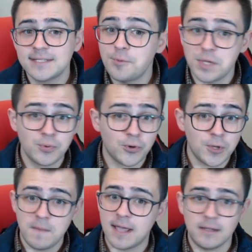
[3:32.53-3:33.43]
People could
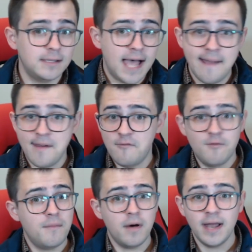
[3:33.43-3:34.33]
make a lot of
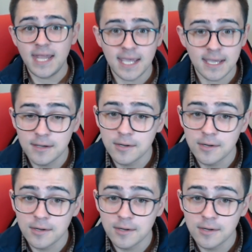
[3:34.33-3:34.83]
money